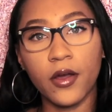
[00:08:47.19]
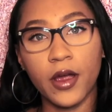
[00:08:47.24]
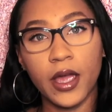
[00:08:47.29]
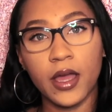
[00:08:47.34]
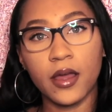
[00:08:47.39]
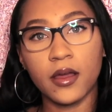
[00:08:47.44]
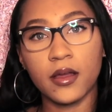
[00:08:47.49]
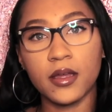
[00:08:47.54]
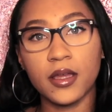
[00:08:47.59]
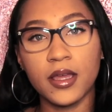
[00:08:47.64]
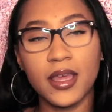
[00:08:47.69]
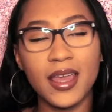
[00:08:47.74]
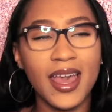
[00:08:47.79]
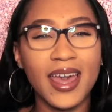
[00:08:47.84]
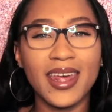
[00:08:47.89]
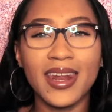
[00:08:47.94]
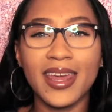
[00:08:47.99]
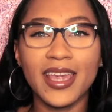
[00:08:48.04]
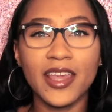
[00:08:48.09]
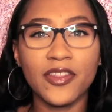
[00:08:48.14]
all right.
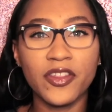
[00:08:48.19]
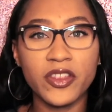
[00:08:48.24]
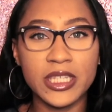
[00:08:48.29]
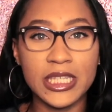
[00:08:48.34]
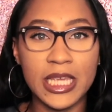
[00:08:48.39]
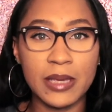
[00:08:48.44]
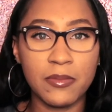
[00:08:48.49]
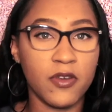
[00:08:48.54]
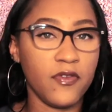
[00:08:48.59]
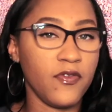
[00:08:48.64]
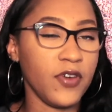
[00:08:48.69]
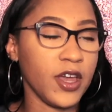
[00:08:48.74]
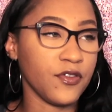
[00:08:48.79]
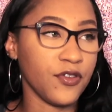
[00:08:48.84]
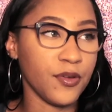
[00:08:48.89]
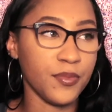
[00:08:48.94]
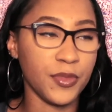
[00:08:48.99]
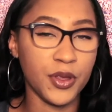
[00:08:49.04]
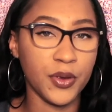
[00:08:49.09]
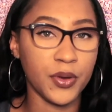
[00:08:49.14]
And I get the same
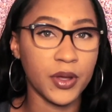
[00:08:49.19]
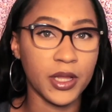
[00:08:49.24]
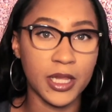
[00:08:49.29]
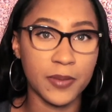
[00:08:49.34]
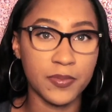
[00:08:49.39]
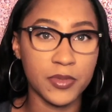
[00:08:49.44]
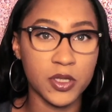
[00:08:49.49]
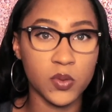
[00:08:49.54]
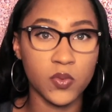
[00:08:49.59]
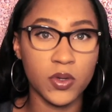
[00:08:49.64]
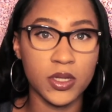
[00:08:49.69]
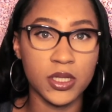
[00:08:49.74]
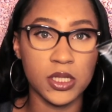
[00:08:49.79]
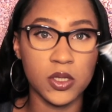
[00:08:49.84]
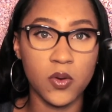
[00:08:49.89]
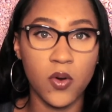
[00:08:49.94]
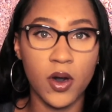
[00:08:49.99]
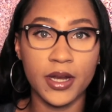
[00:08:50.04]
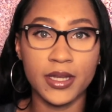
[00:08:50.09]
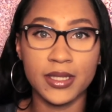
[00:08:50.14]
effect from the eucalyptus one.
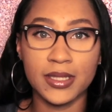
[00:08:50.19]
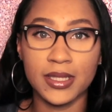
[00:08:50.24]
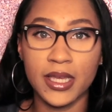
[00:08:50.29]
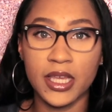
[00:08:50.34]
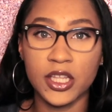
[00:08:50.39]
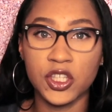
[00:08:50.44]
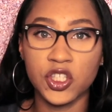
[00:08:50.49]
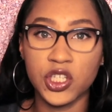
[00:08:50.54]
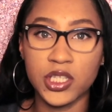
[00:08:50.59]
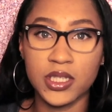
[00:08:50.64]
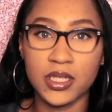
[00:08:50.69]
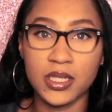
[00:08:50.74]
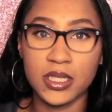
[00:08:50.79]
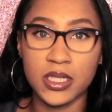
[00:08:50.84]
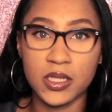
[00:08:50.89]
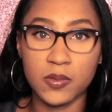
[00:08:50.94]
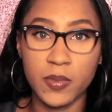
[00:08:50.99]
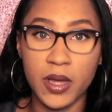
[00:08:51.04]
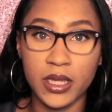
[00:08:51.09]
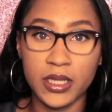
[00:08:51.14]
So honestly, it's just the
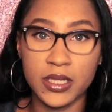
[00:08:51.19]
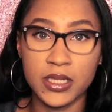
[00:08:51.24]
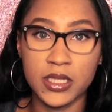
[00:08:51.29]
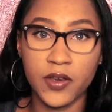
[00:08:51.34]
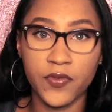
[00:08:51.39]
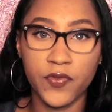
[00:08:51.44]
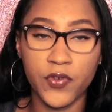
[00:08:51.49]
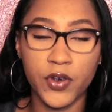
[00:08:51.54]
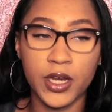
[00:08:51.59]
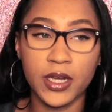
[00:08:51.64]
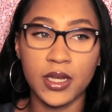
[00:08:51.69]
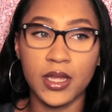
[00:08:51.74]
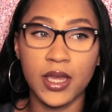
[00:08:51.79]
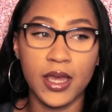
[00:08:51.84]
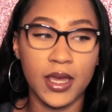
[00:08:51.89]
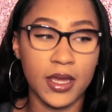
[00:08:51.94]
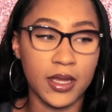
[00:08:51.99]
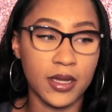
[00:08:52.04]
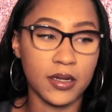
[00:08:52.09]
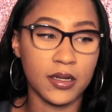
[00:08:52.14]
smell is different.
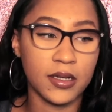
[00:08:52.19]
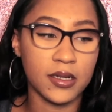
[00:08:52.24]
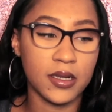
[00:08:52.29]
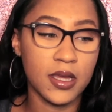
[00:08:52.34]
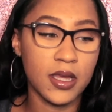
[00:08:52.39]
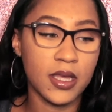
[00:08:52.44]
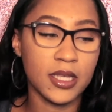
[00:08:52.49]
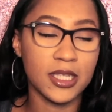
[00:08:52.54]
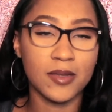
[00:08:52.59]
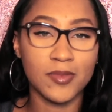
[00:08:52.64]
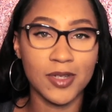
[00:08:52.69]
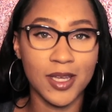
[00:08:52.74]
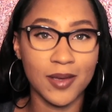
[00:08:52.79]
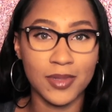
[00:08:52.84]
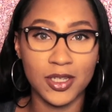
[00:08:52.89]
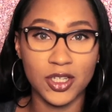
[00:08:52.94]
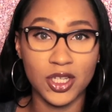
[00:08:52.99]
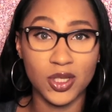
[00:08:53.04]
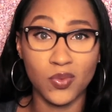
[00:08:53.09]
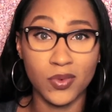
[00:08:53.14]
And
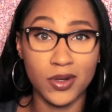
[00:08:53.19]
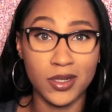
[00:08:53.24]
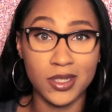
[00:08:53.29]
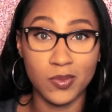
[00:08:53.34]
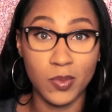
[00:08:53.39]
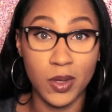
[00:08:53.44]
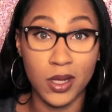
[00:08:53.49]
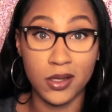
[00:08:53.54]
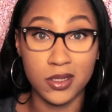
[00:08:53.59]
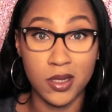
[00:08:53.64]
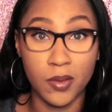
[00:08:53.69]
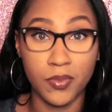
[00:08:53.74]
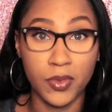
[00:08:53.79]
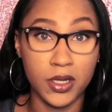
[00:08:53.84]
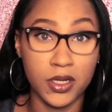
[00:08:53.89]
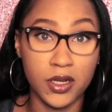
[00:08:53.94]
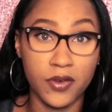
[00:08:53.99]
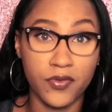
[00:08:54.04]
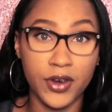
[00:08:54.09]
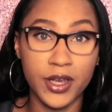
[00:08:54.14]
sometimes I just want to smell
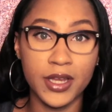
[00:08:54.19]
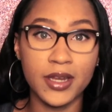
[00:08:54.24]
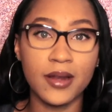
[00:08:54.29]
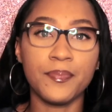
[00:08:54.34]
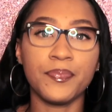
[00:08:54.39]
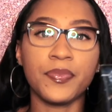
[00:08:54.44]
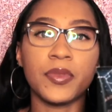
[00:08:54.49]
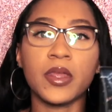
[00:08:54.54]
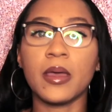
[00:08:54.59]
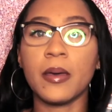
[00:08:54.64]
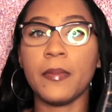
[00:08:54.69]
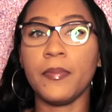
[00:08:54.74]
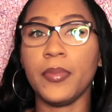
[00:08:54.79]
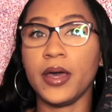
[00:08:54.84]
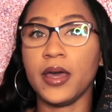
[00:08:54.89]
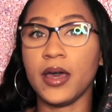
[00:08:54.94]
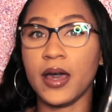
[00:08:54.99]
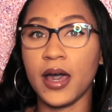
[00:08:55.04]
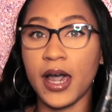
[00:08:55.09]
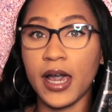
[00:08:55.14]
something different.
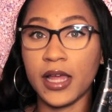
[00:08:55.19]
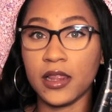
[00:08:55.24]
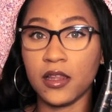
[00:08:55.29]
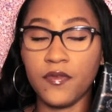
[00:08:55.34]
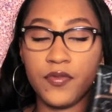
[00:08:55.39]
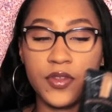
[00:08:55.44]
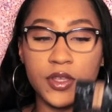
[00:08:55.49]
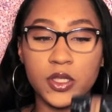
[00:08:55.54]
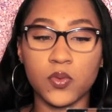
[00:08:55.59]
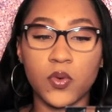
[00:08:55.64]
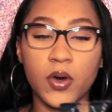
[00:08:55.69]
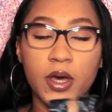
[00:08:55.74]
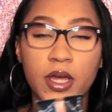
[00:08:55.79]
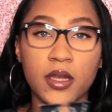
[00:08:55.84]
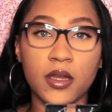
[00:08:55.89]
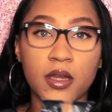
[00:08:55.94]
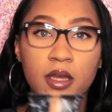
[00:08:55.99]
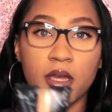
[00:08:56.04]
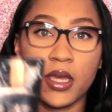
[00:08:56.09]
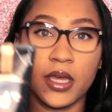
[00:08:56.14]
But I love this
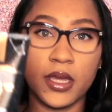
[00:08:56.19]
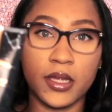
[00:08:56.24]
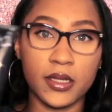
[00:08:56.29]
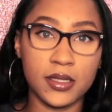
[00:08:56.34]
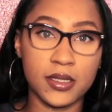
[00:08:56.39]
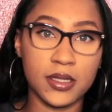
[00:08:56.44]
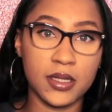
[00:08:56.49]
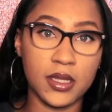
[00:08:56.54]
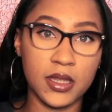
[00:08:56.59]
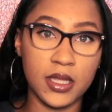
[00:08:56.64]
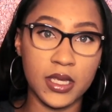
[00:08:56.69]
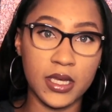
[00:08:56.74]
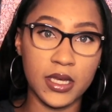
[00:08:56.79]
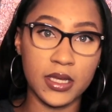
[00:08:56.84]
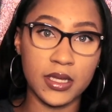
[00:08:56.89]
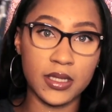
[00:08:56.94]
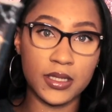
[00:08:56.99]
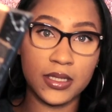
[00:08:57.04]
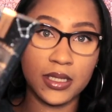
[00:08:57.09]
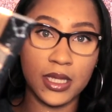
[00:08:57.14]
one. It's
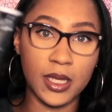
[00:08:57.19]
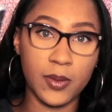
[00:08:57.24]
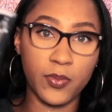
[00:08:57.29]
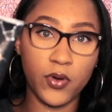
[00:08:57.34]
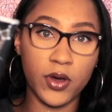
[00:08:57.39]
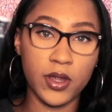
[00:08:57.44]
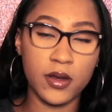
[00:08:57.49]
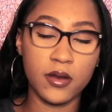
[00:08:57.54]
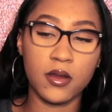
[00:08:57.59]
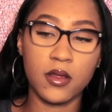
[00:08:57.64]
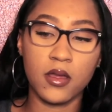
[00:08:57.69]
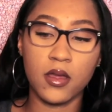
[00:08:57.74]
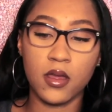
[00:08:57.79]
the sleep one.